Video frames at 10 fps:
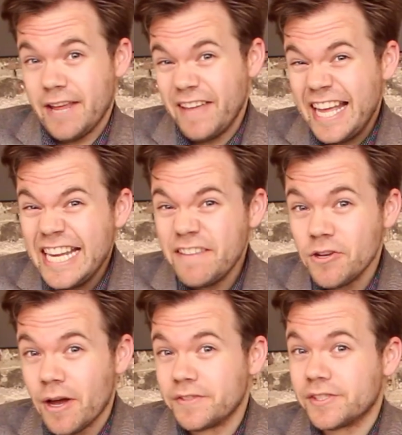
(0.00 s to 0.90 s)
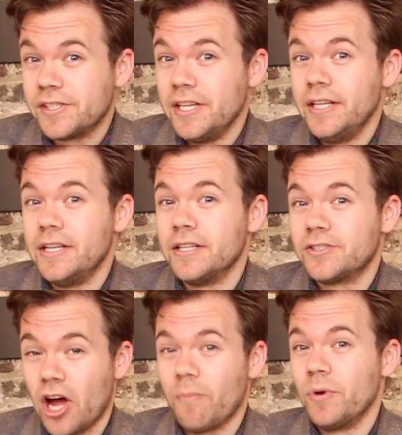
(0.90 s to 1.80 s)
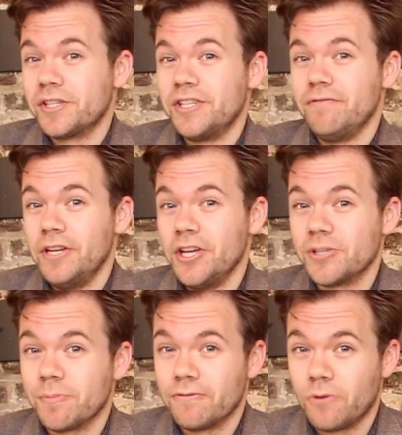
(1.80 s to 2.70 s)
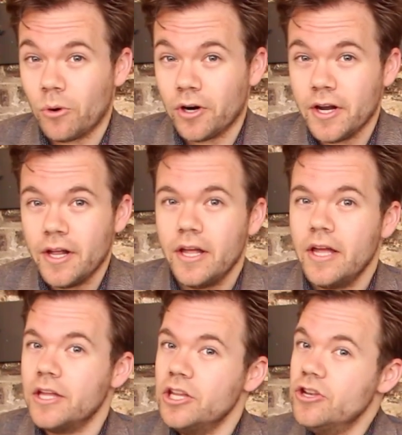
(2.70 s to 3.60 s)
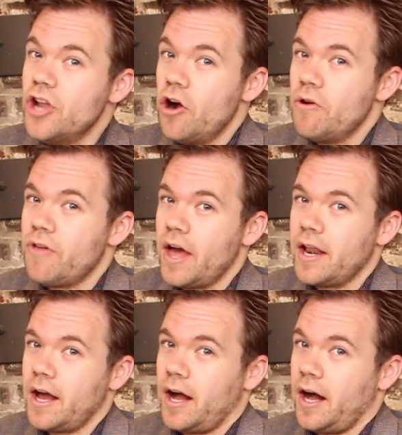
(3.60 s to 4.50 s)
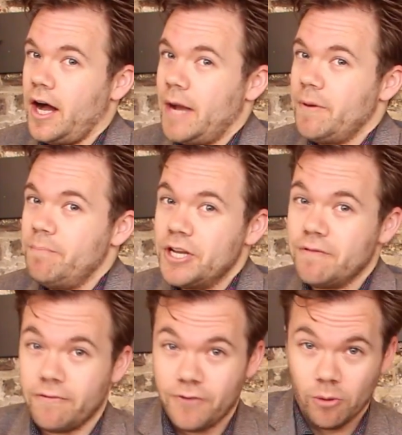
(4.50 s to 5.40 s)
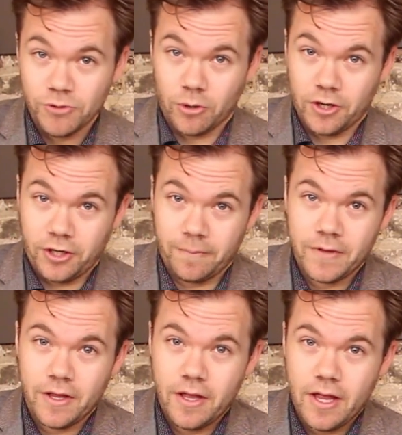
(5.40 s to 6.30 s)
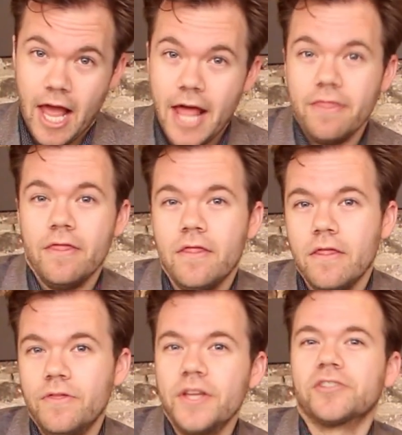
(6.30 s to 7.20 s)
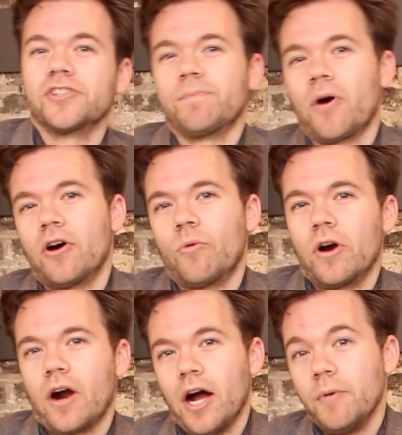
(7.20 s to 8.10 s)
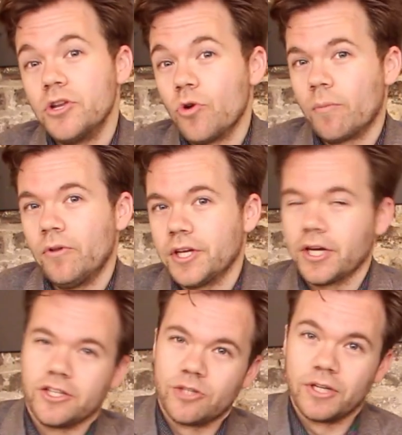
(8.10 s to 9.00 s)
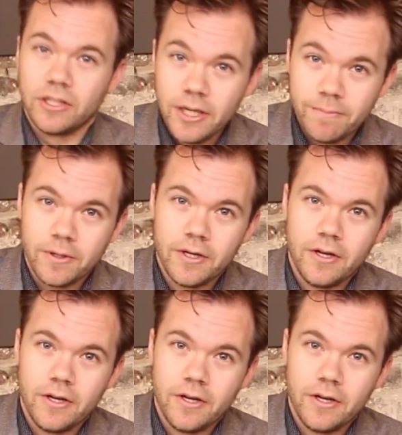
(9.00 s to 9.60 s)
If any of you have seen Top Whiskey videos before, you know that I'm a bit of a film dork. And this is the part where I would normally cut to a clip,